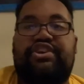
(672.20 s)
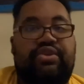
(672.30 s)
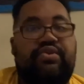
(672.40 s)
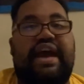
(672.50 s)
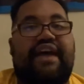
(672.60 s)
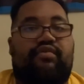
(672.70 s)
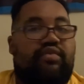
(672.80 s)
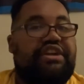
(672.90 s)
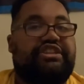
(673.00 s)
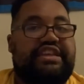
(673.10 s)
you have
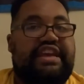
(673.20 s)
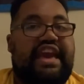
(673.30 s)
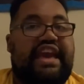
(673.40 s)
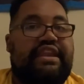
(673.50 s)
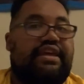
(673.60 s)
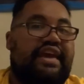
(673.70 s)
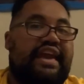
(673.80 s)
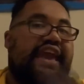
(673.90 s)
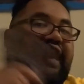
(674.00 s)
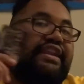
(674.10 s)
reached the end,
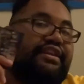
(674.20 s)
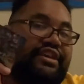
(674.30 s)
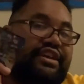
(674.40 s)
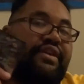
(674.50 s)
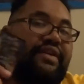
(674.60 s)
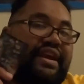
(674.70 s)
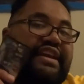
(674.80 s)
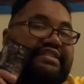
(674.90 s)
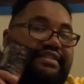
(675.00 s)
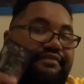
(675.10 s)
and here
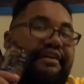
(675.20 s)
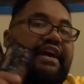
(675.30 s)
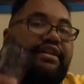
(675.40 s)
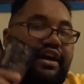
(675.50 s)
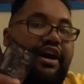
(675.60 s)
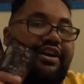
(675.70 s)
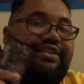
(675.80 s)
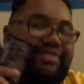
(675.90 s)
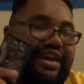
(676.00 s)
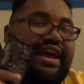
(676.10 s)
is the final
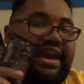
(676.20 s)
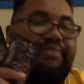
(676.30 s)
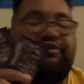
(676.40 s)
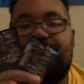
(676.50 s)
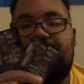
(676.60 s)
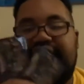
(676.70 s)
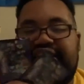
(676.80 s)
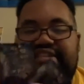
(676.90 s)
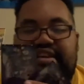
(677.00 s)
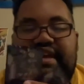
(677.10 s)
card that I am
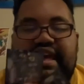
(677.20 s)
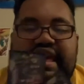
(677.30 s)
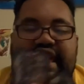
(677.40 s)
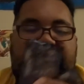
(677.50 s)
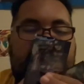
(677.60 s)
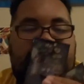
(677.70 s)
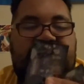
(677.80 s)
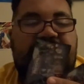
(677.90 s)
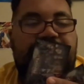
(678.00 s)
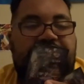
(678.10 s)
showcasing. And
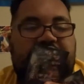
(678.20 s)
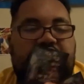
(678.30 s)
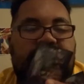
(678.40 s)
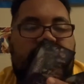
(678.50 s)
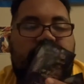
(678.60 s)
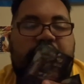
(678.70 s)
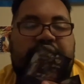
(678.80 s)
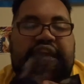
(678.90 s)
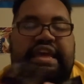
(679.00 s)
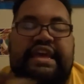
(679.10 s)
that final
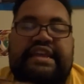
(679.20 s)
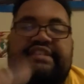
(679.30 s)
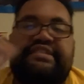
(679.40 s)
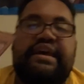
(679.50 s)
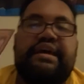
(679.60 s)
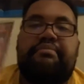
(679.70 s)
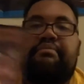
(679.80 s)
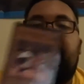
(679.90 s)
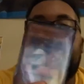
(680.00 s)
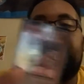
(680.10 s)
card is
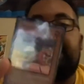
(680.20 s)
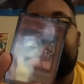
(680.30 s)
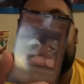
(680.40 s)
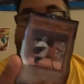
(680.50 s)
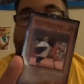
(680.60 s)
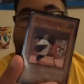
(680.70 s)
Majigele